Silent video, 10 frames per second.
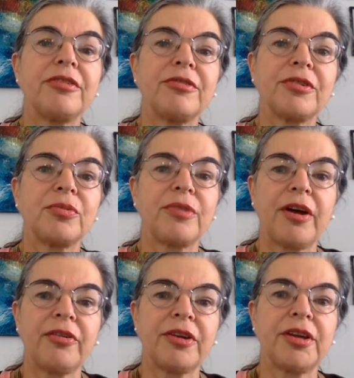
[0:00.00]
district
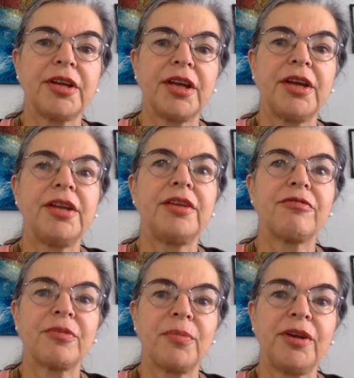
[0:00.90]
without getting any
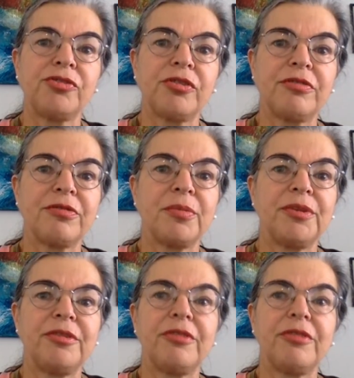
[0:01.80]
information from a